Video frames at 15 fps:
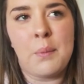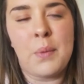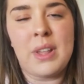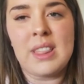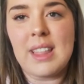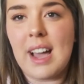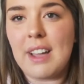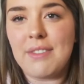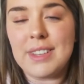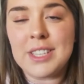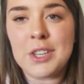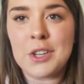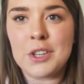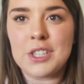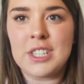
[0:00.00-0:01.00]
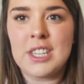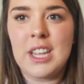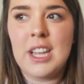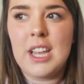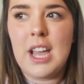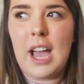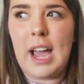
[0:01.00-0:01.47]
when life is good,
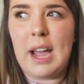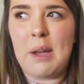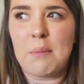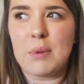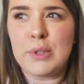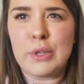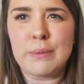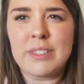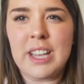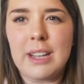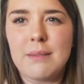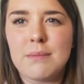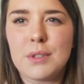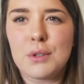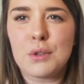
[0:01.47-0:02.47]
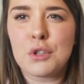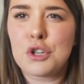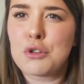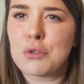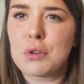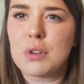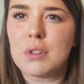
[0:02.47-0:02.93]
but sometimes
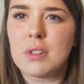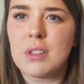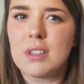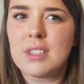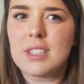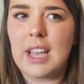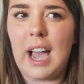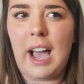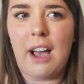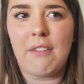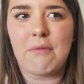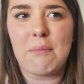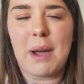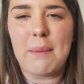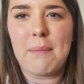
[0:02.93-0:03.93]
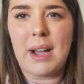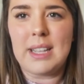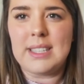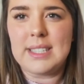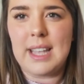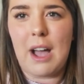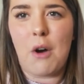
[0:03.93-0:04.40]
struggle to have my
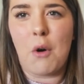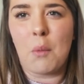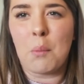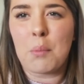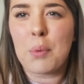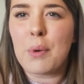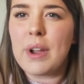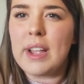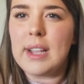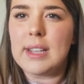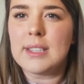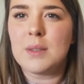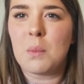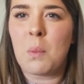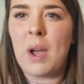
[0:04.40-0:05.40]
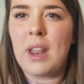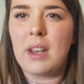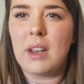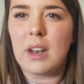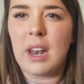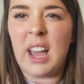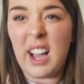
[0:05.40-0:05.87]
mindset on praise
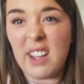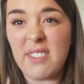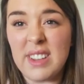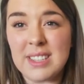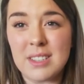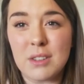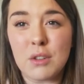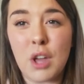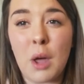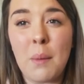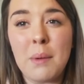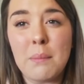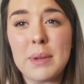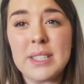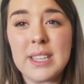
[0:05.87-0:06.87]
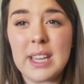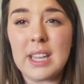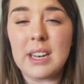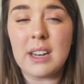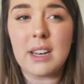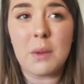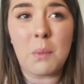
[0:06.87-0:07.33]
when life isn't going
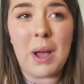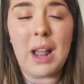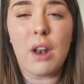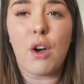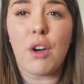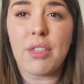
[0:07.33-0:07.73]
particularly well,